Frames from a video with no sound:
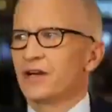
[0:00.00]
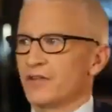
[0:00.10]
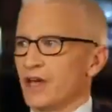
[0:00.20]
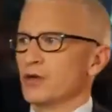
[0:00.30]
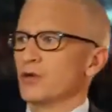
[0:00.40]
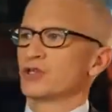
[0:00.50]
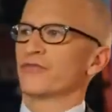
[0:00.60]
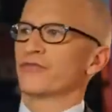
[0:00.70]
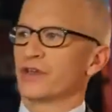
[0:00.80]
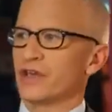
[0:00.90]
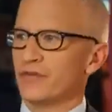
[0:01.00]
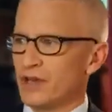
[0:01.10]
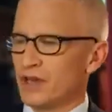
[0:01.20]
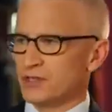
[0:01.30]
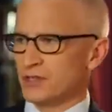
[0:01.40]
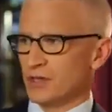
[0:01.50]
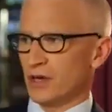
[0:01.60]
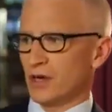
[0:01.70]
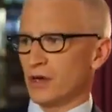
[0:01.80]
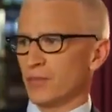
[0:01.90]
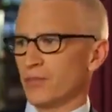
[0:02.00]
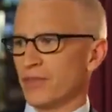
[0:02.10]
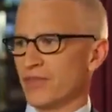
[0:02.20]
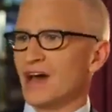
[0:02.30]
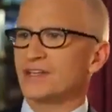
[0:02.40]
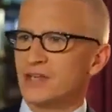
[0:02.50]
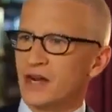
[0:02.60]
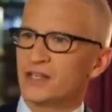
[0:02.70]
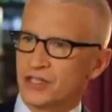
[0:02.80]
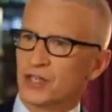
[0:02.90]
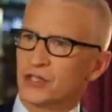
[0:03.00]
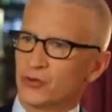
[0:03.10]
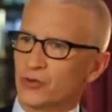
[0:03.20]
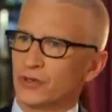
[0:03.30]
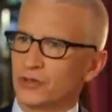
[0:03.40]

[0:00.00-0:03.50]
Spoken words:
that notion of forgiveness, that's not a central...